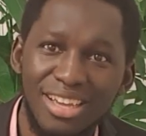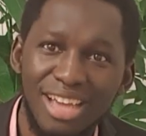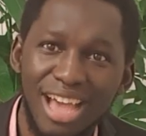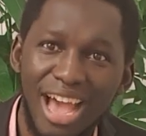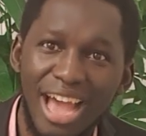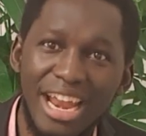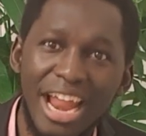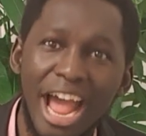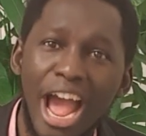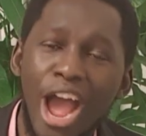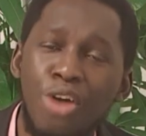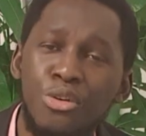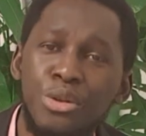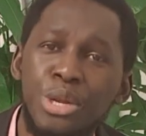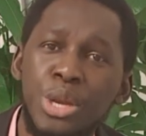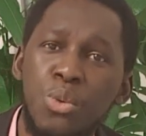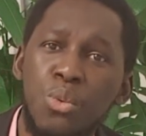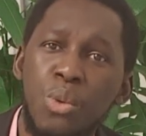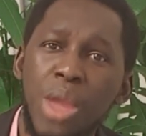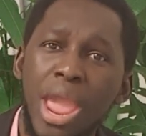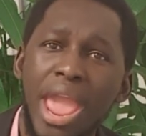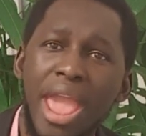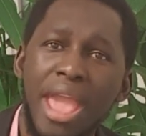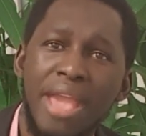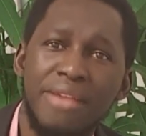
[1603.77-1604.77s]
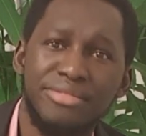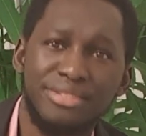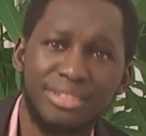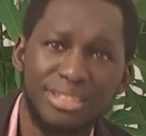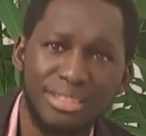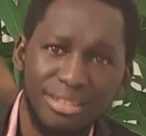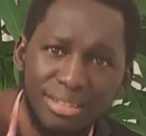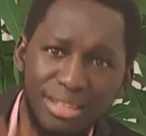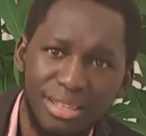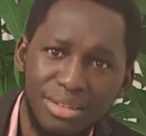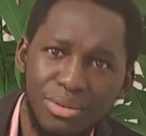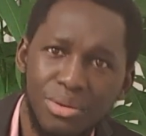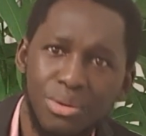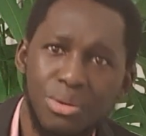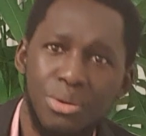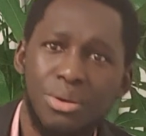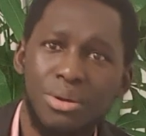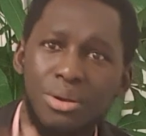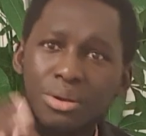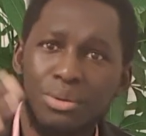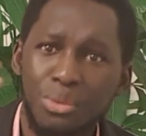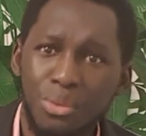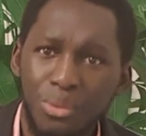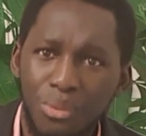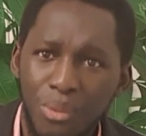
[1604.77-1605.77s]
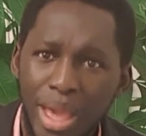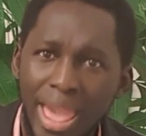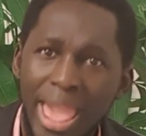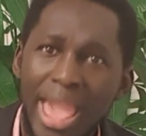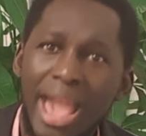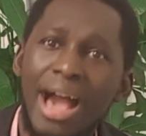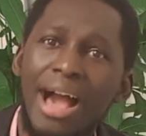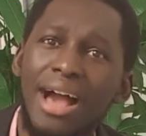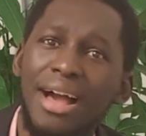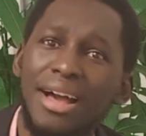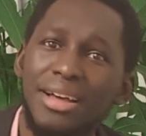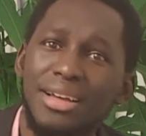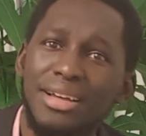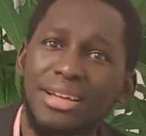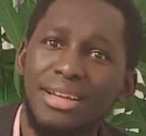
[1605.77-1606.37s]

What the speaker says: and how the waves were,